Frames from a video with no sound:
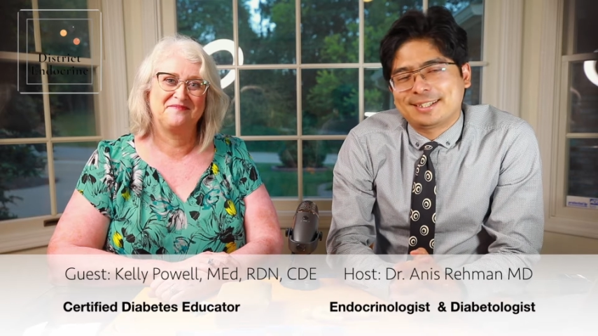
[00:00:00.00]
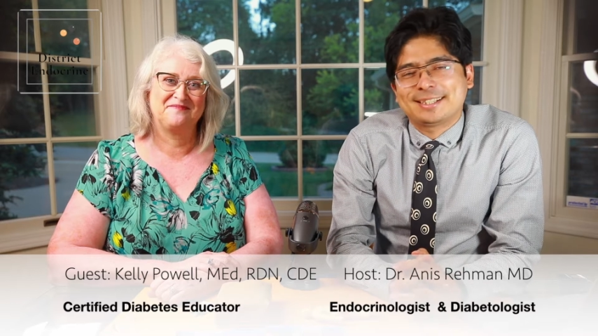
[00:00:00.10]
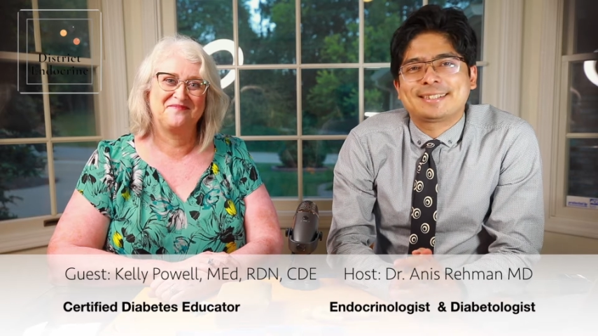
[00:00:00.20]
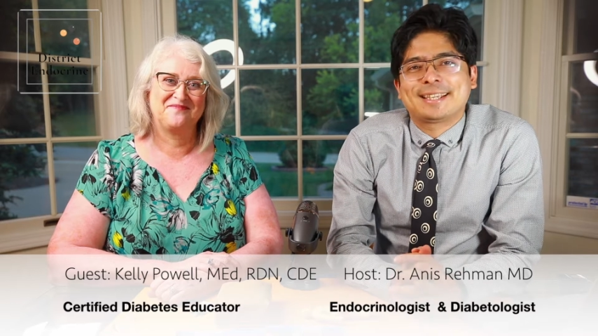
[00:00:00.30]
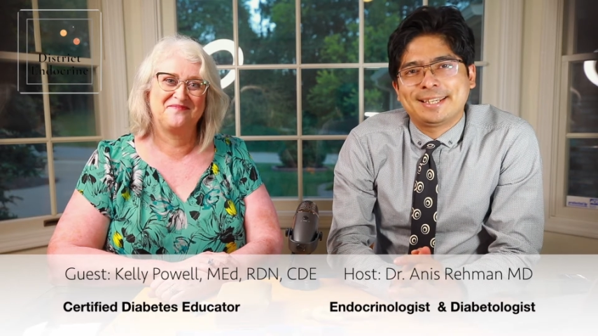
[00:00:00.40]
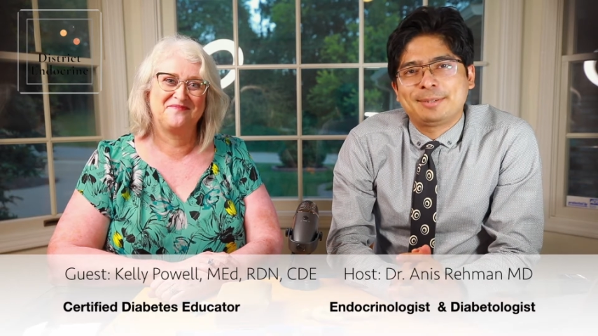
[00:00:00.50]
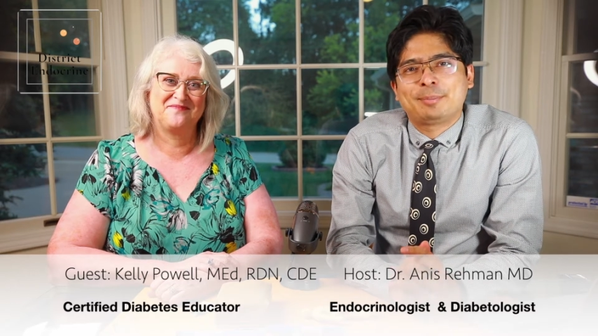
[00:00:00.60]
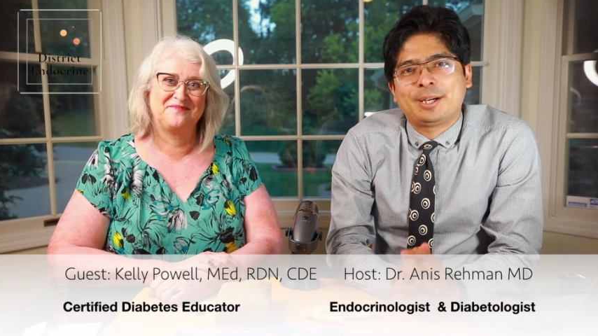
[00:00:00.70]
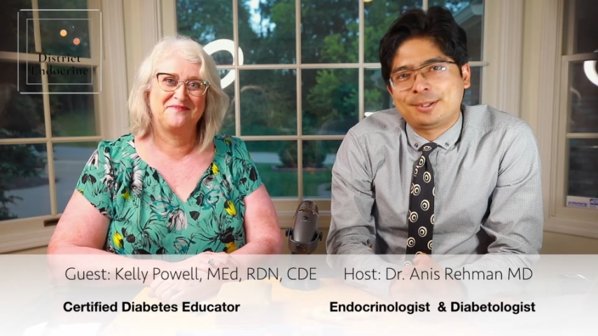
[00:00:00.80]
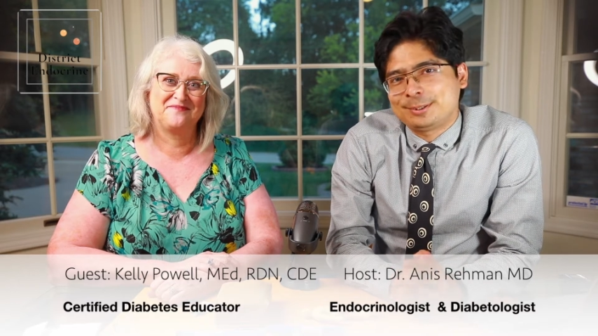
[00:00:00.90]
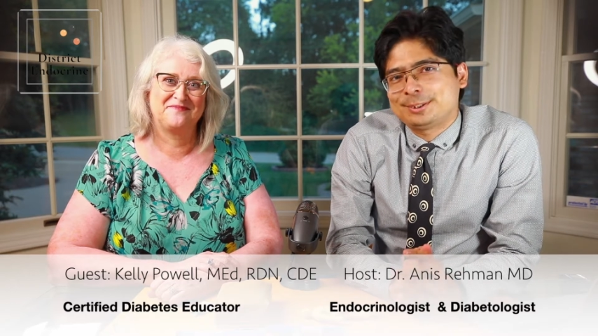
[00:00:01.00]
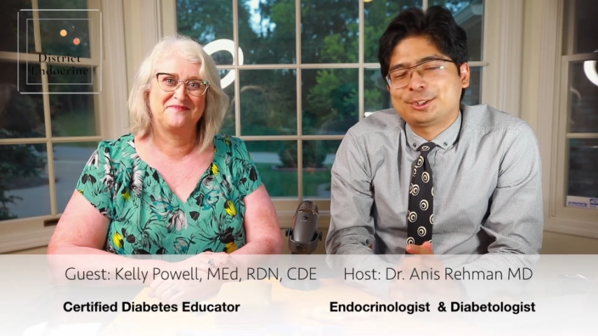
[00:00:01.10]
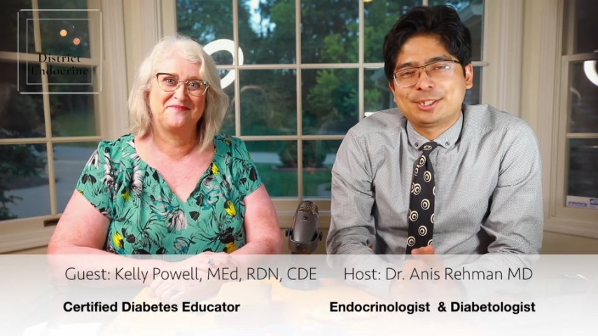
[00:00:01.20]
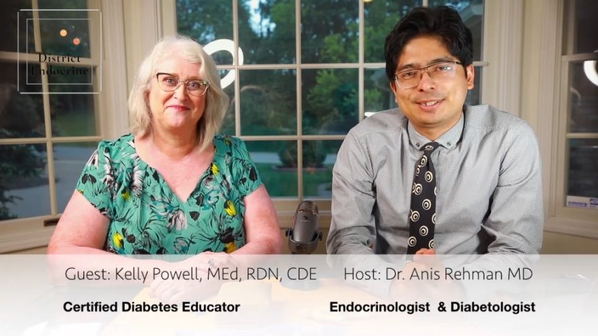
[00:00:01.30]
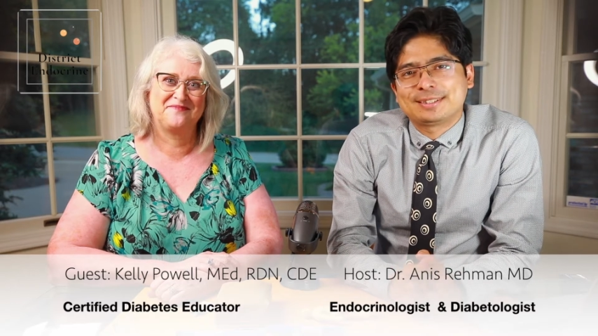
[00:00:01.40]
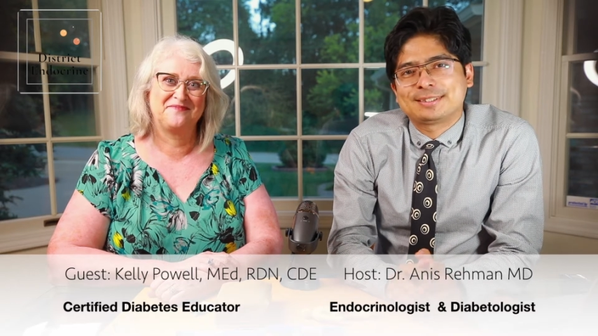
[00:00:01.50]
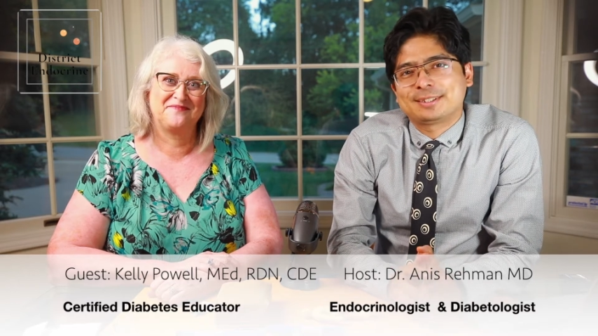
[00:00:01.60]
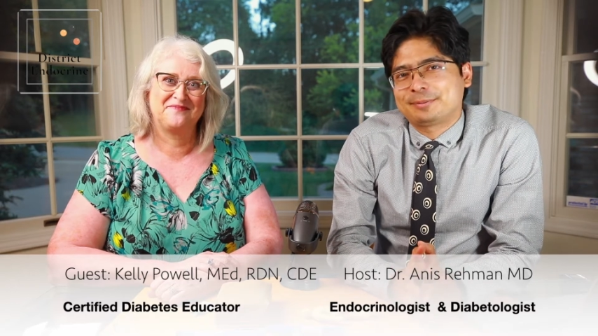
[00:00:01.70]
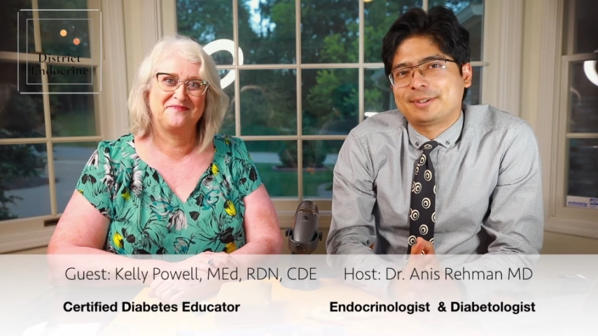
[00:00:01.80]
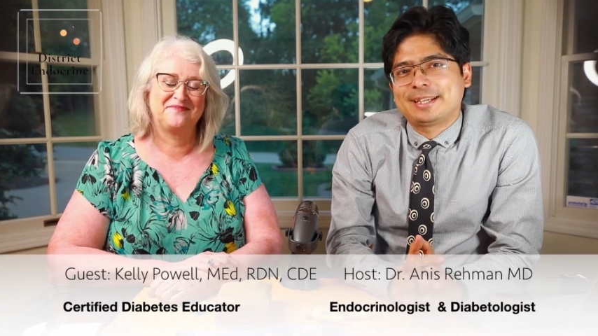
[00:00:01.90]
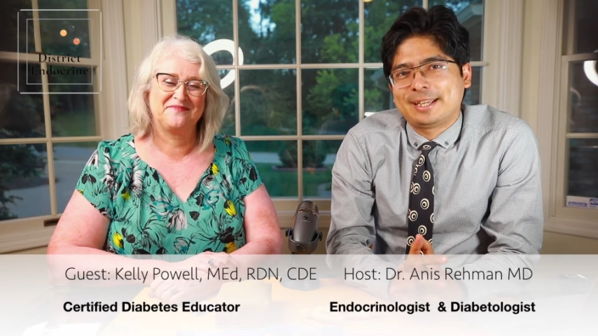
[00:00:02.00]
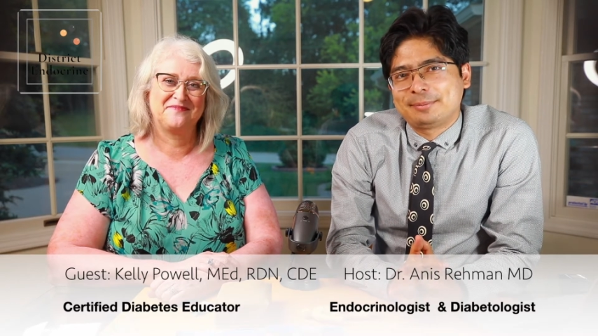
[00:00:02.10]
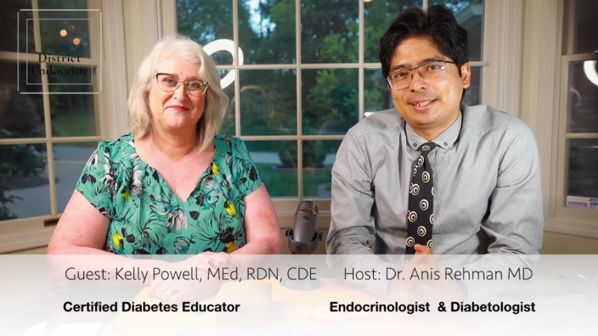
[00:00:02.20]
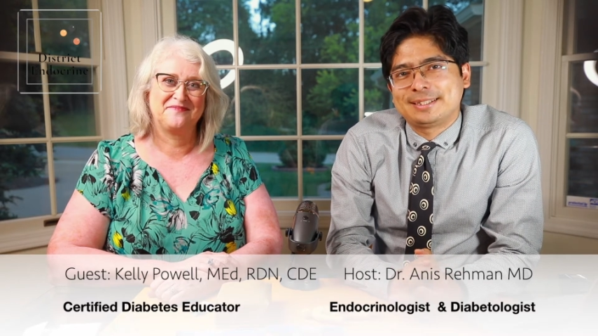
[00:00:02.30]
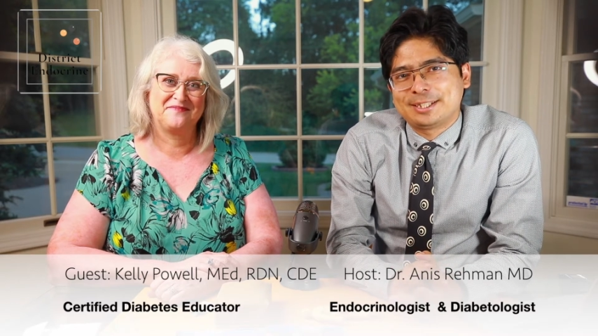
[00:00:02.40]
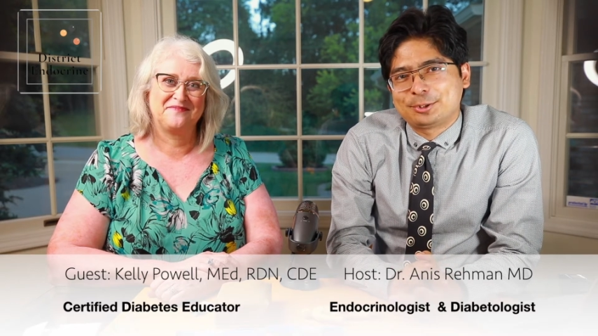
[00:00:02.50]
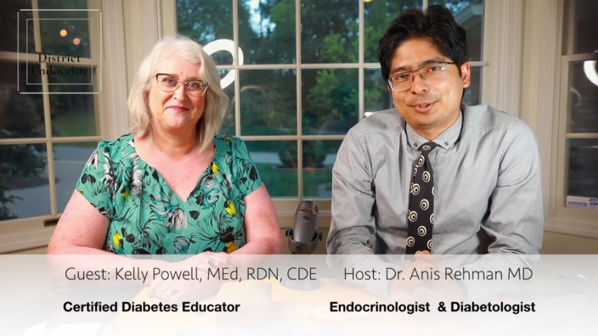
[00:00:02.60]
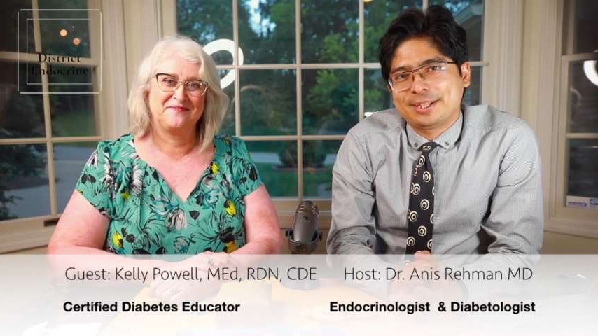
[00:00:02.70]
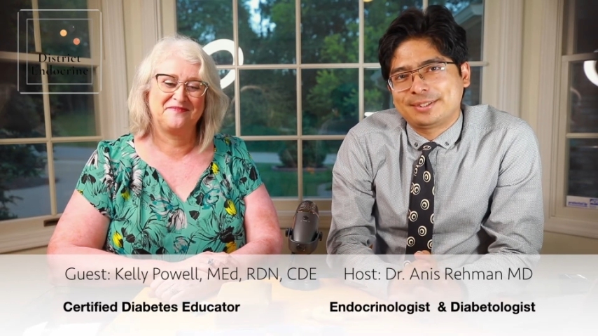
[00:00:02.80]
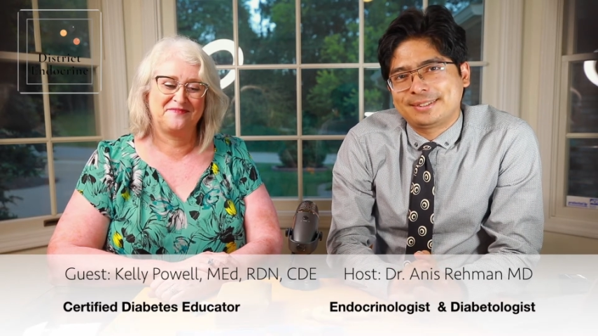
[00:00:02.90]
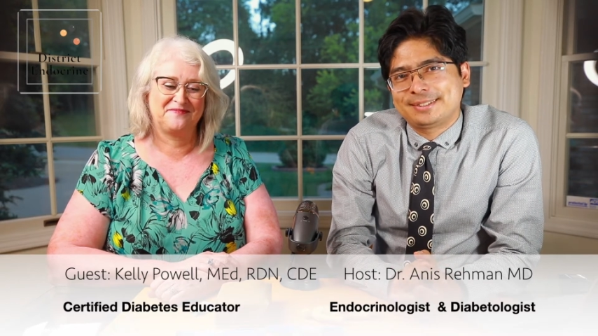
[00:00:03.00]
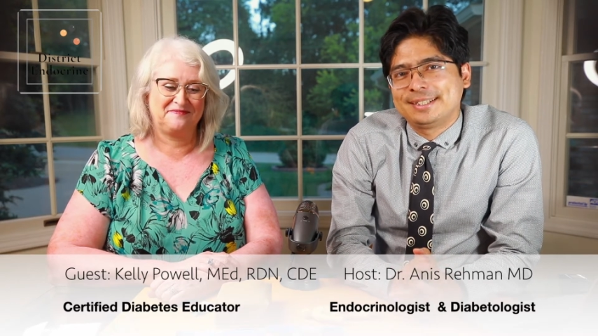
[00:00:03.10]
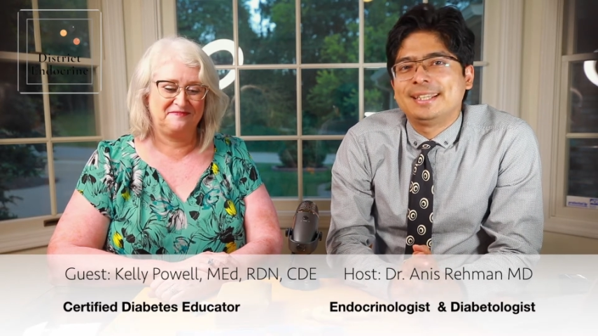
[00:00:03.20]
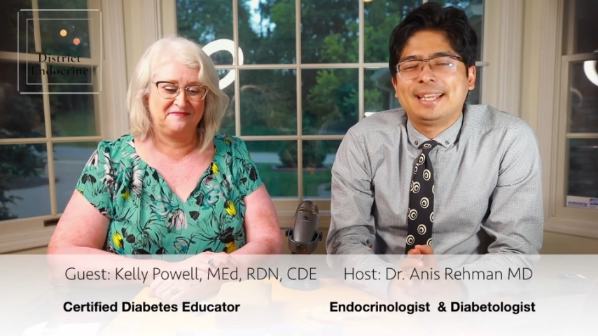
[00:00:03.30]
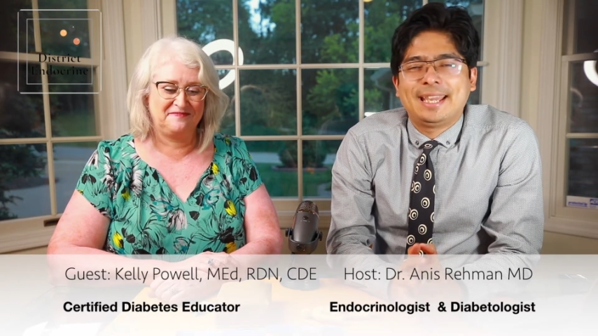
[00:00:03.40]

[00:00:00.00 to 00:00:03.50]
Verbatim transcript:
Speaker 1: guest, Kelly Powell. She's a certified diabetes educator,